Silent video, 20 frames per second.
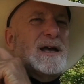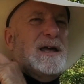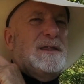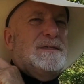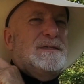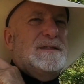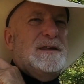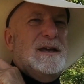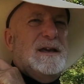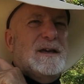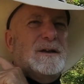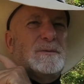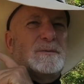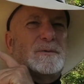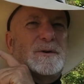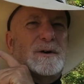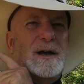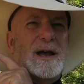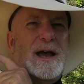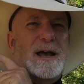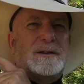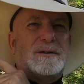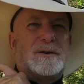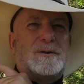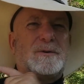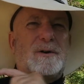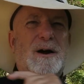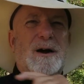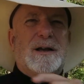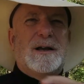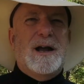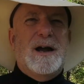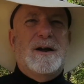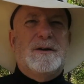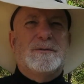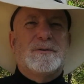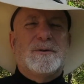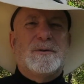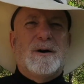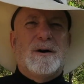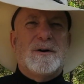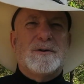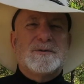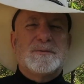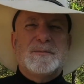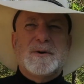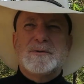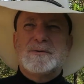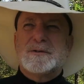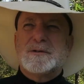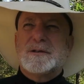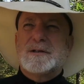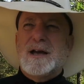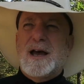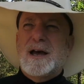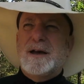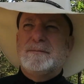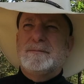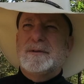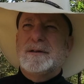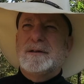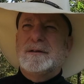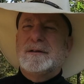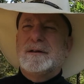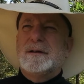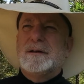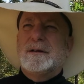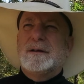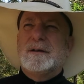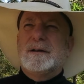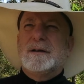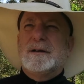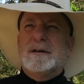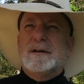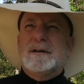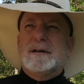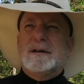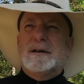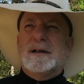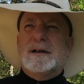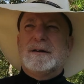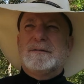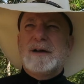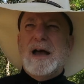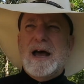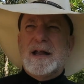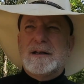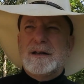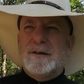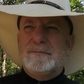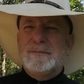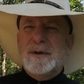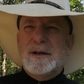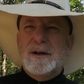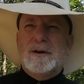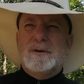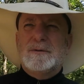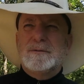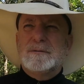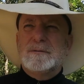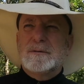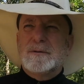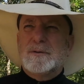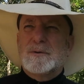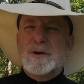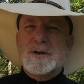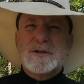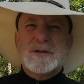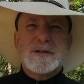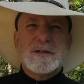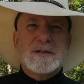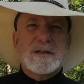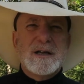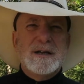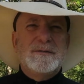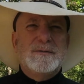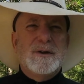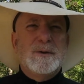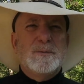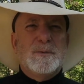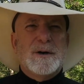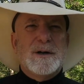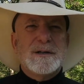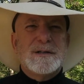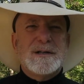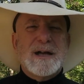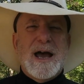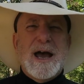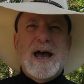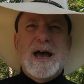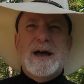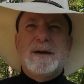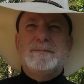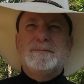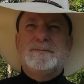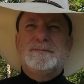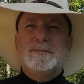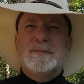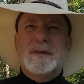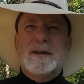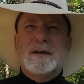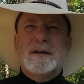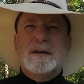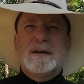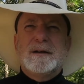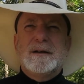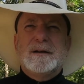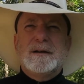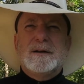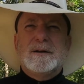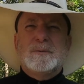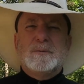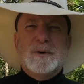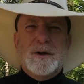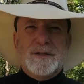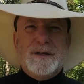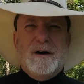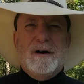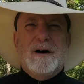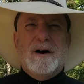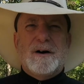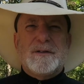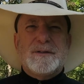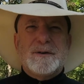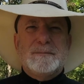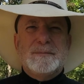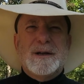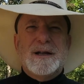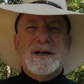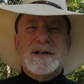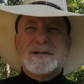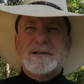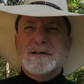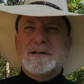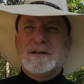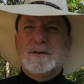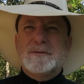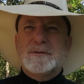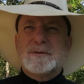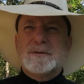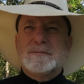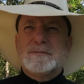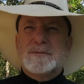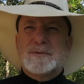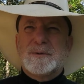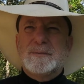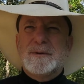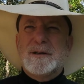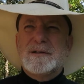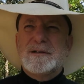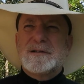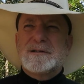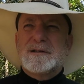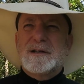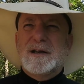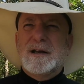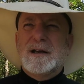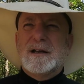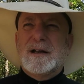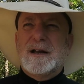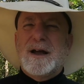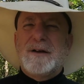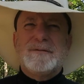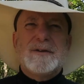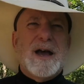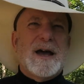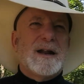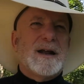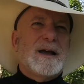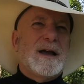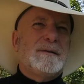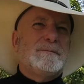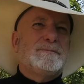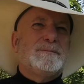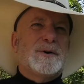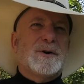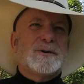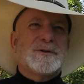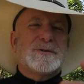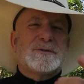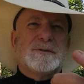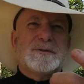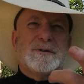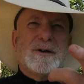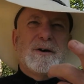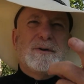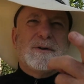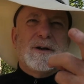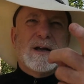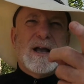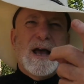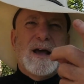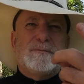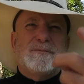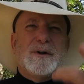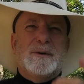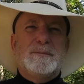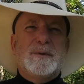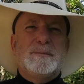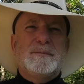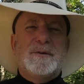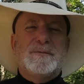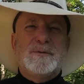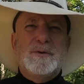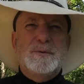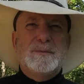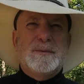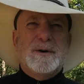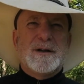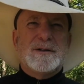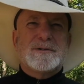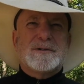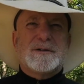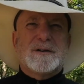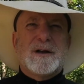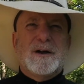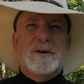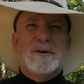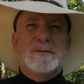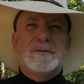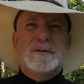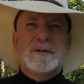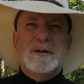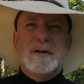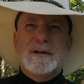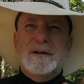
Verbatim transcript: that thick where he had the carried the cross most of the time and and I've gotten I've been on Christian TV one time with Arthur Blessitt. It was a tremendous thing, and I've got a personal note I got from him a few months ago.